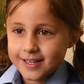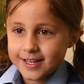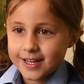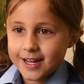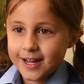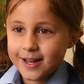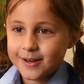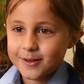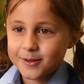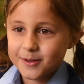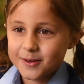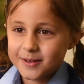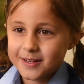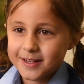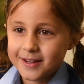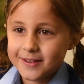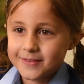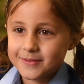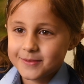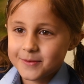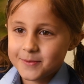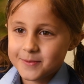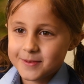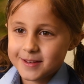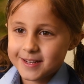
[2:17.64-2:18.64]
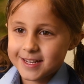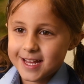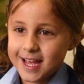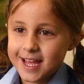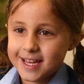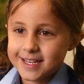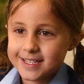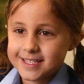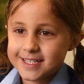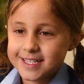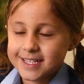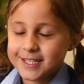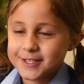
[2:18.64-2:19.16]
How long have you been
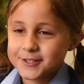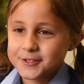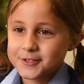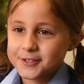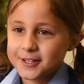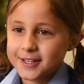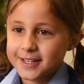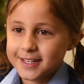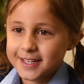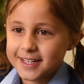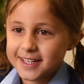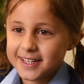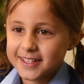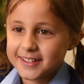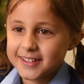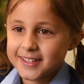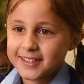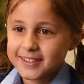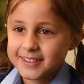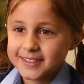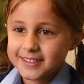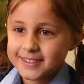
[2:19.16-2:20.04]
head teacher here?